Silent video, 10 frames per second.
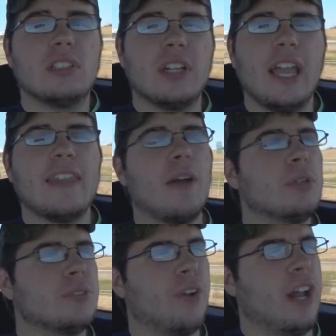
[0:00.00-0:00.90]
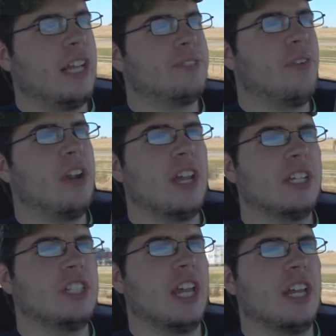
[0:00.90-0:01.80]
So yeah, that was Friday's
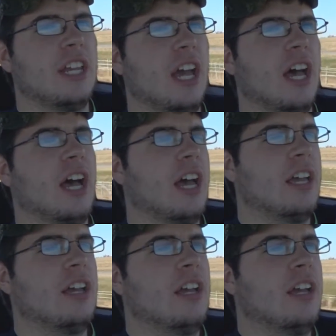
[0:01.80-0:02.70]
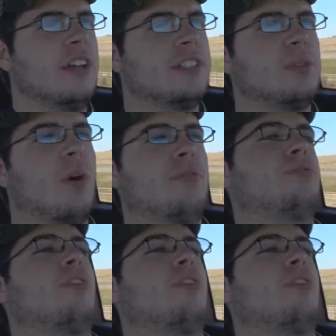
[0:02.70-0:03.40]
footage, and so on